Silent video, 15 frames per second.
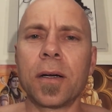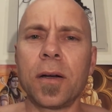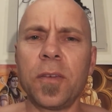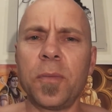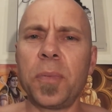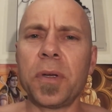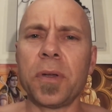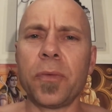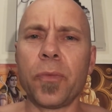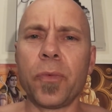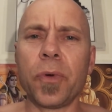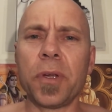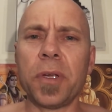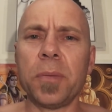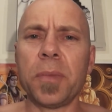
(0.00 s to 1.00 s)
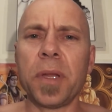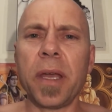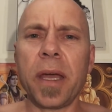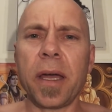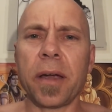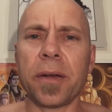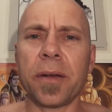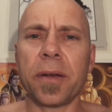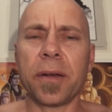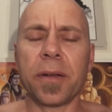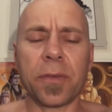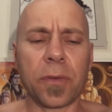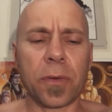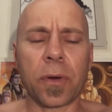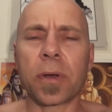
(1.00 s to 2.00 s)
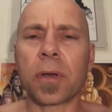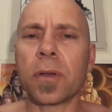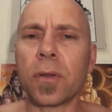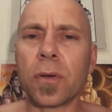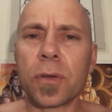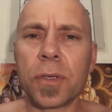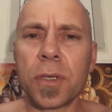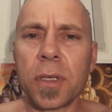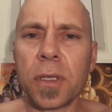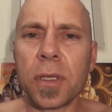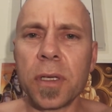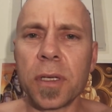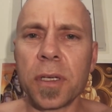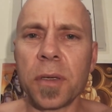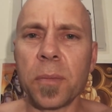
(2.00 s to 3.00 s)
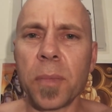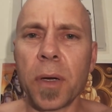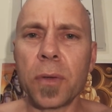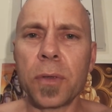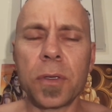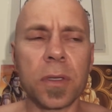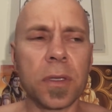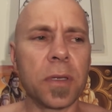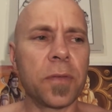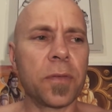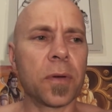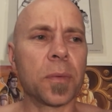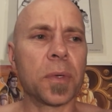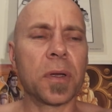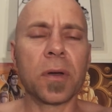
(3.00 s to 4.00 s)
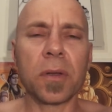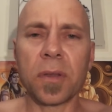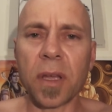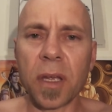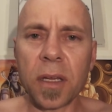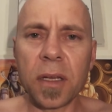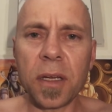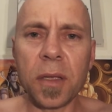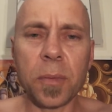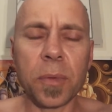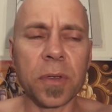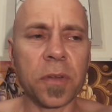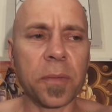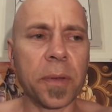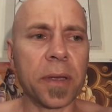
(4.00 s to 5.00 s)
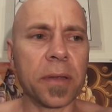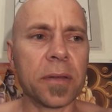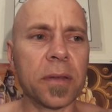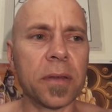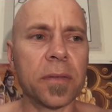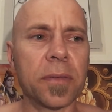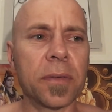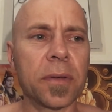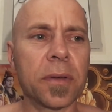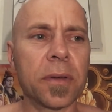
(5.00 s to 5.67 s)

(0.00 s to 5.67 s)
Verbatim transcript: I've been reamed out psychologically and emotionally from an identity perspective.